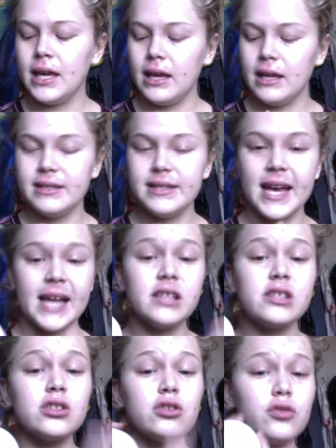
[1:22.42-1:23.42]

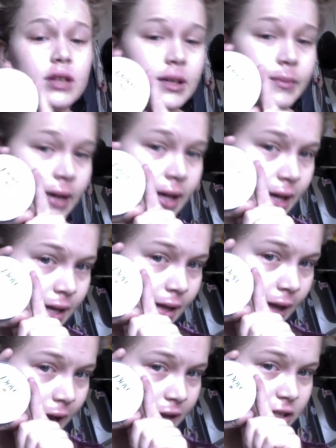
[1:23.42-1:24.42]
Intense Cream that
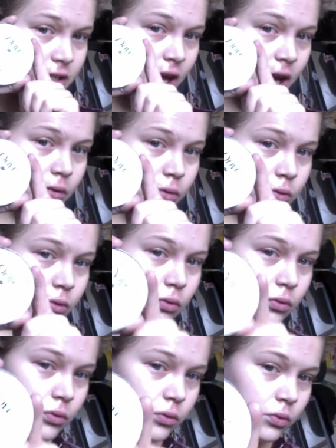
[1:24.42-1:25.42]
I just got.
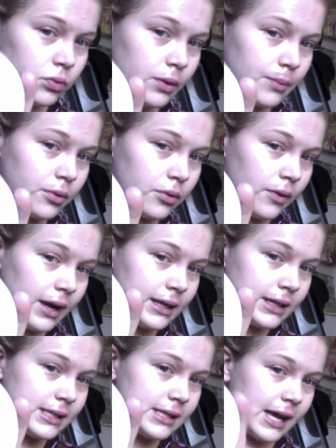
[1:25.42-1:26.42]
Ooh, the
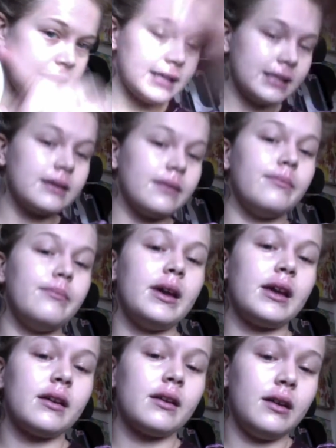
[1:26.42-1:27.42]
brightness has
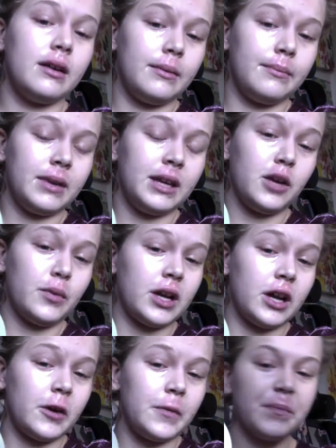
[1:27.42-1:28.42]
come. Here we
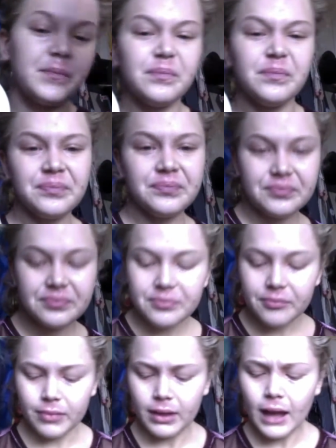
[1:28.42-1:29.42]
go.
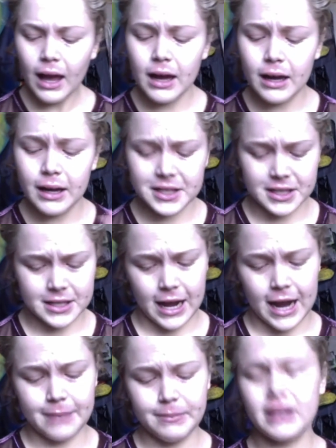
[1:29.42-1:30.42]

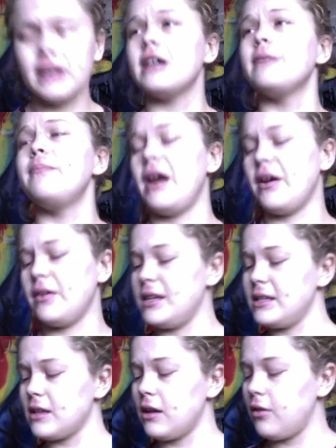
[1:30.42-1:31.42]
I'm going to compare
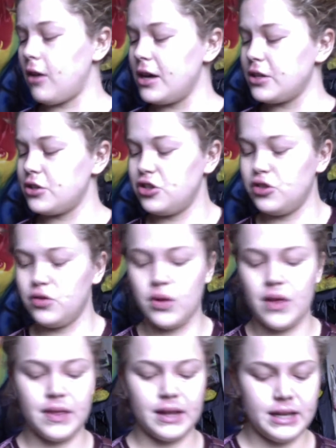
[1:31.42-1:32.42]
this a lot to
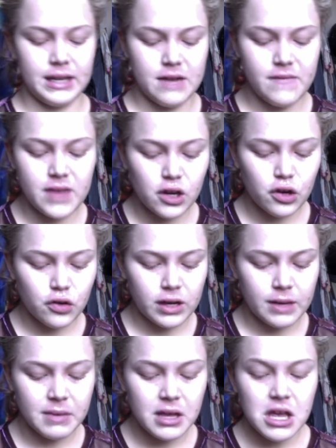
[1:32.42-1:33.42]
the Nivea
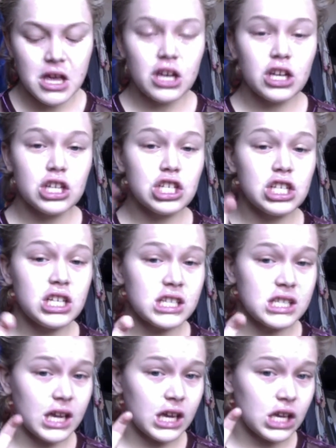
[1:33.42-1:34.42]
cream because she is
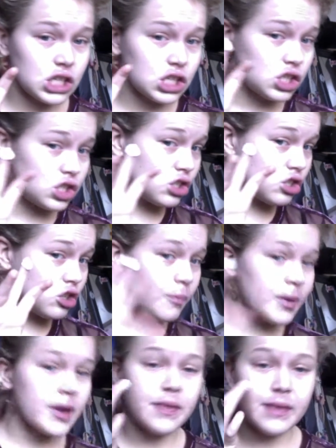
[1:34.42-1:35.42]
like
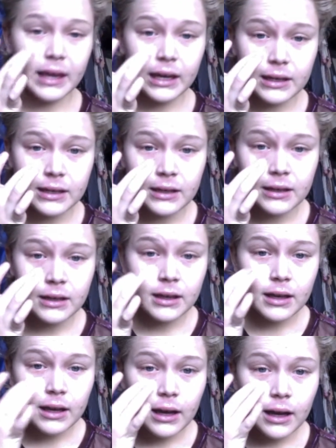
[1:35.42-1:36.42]
super thick
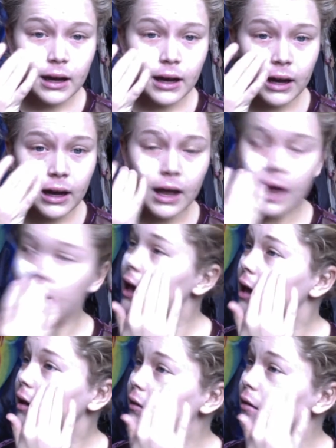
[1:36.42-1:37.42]

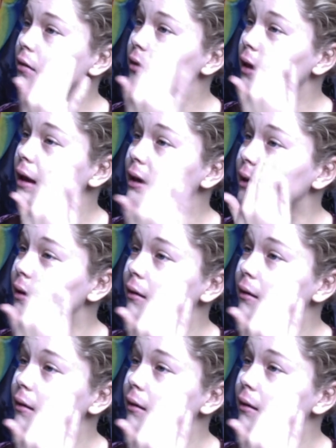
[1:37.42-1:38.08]
and like